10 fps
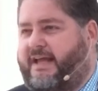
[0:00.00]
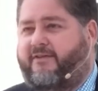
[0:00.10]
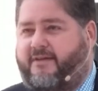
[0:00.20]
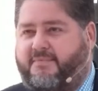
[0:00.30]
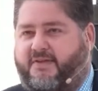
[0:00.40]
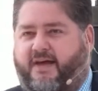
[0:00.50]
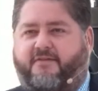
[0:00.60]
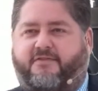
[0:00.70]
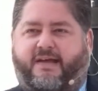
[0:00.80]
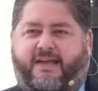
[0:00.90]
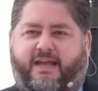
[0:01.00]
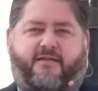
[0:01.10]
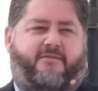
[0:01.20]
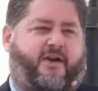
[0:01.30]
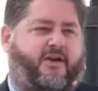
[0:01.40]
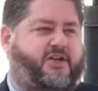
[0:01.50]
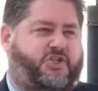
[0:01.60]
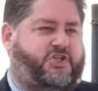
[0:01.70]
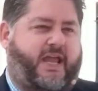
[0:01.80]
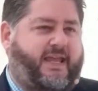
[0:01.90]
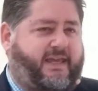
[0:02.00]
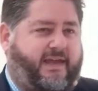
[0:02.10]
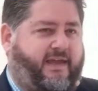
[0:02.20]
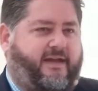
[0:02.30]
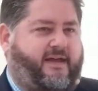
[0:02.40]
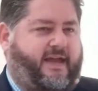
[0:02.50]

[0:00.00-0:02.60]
of themselves in a very shaky